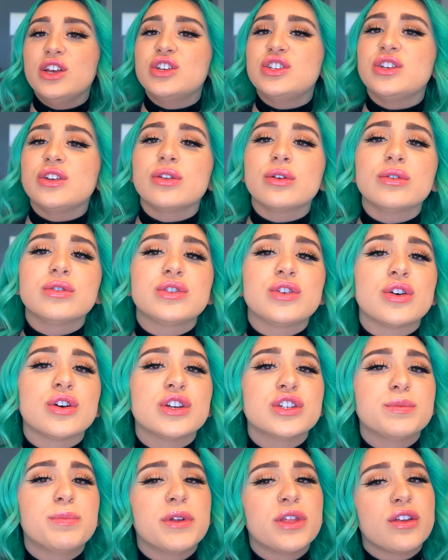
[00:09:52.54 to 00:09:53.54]
You see those
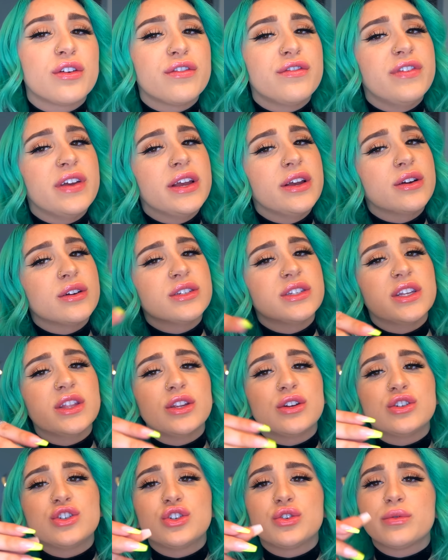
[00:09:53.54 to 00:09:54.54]
girls put their fingers in
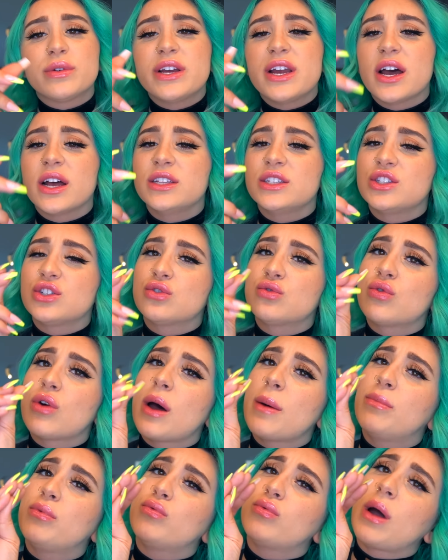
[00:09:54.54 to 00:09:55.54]
their Tree Hut
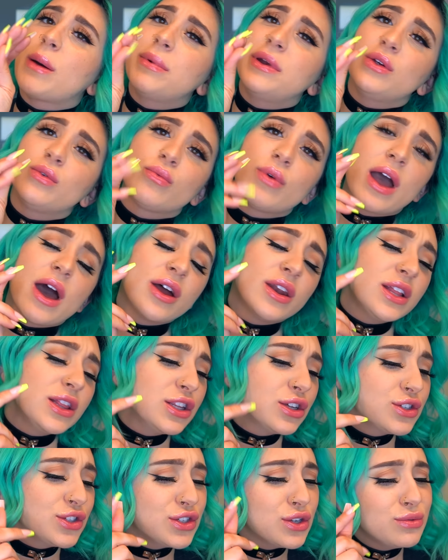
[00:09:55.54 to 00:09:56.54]
scrub, rub it around. It
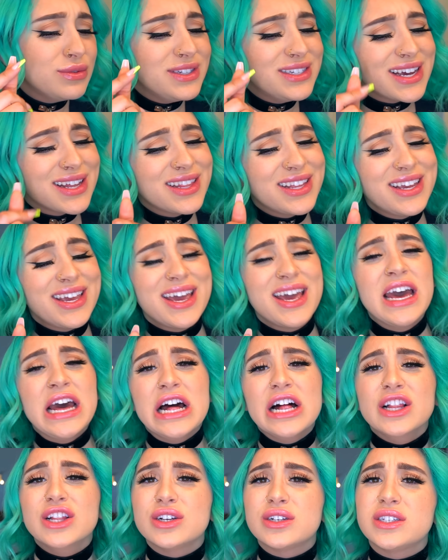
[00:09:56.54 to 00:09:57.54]
looks so delicate,
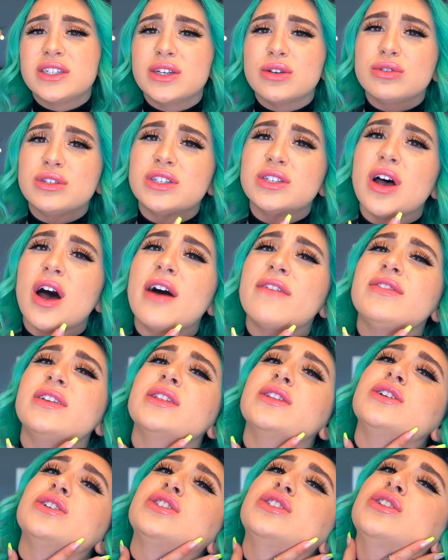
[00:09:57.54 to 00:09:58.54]
looks so soft, it
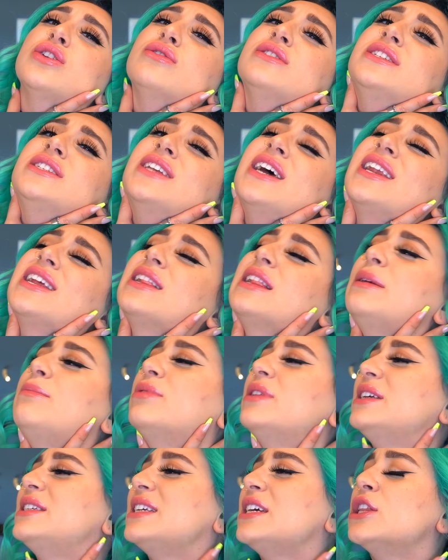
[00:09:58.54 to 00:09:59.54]
looks so aesthetically
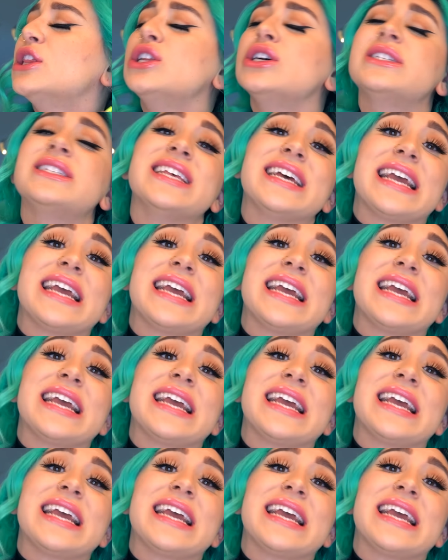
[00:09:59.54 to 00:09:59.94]
pleasing. It looks